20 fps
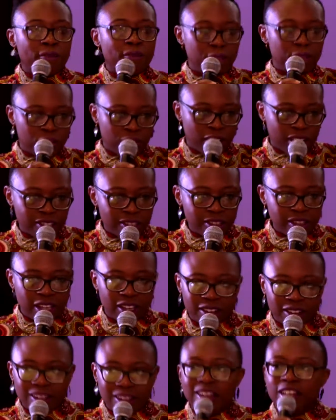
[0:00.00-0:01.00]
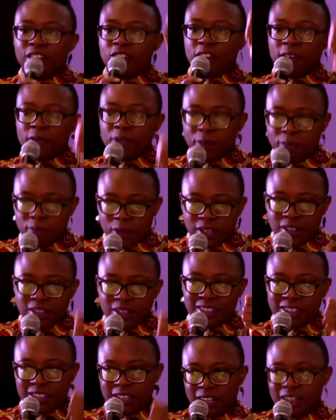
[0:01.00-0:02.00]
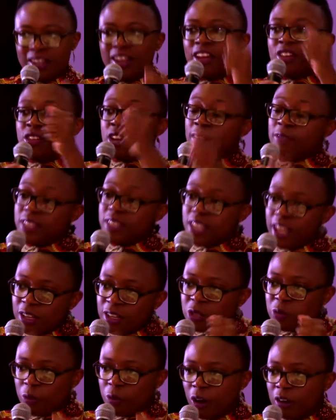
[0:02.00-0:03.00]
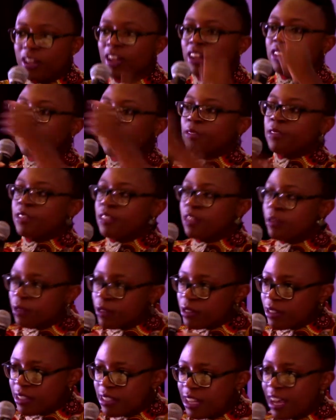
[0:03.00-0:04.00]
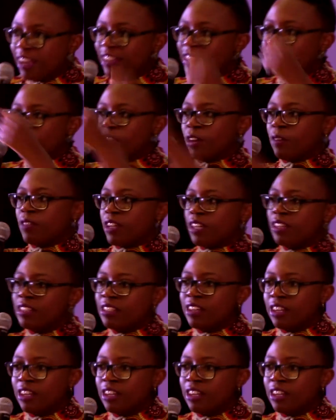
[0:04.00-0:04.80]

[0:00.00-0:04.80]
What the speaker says: start from my favorite person to pick up on,